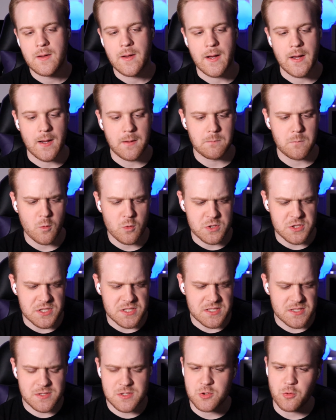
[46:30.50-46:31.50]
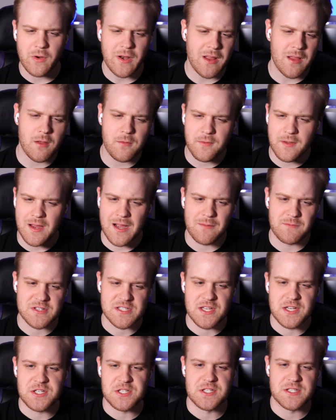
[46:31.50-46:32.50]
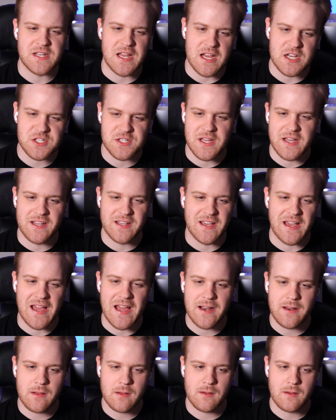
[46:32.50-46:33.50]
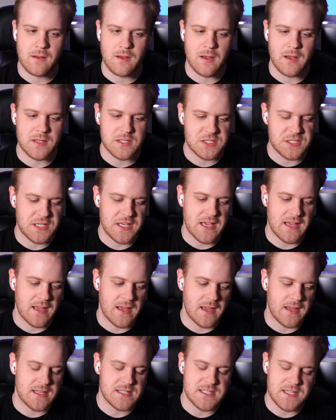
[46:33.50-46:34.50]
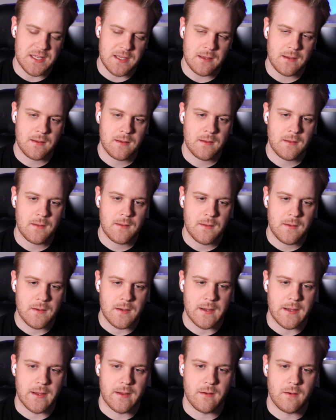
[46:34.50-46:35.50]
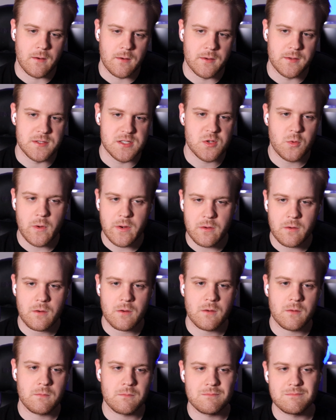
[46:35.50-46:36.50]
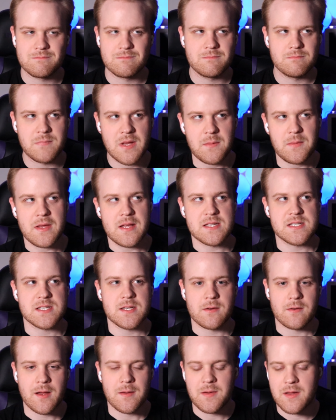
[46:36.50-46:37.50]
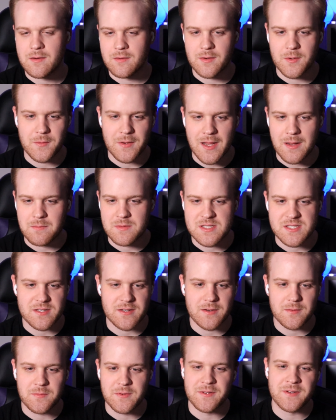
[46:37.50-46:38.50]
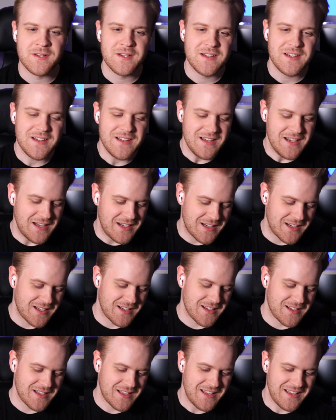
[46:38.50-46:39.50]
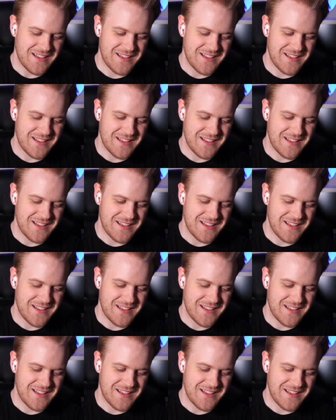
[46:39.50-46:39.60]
um, or just joining in the conversation, hashtag GAAD, uh, G A A D uh, on Twitter, maybe Instagram. I don't know what happens there, but uh,